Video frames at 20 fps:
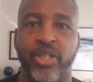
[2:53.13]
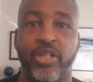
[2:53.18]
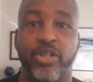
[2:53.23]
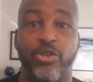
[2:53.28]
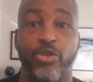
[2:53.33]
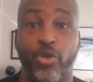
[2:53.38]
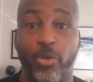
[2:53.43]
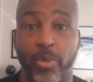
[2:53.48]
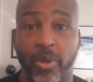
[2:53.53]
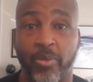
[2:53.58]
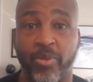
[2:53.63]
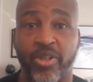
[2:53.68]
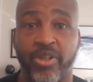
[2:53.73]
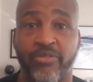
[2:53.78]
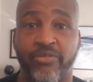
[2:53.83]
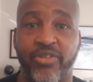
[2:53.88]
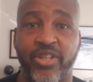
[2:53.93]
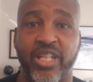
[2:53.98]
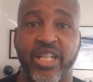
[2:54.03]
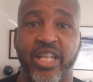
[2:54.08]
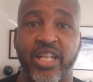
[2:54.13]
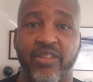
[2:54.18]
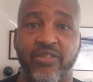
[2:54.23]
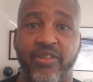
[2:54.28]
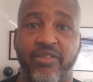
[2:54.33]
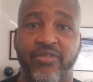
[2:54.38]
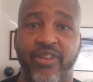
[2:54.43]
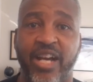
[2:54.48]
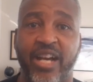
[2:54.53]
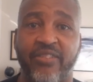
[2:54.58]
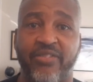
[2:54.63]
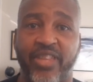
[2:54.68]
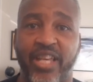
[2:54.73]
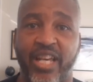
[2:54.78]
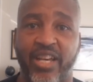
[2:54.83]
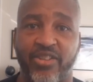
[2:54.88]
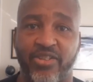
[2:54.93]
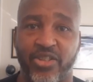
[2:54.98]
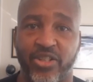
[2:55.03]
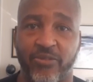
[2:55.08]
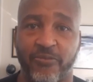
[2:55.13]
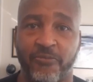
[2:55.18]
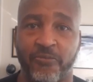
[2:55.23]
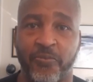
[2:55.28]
You remember the feeding of the 5,000?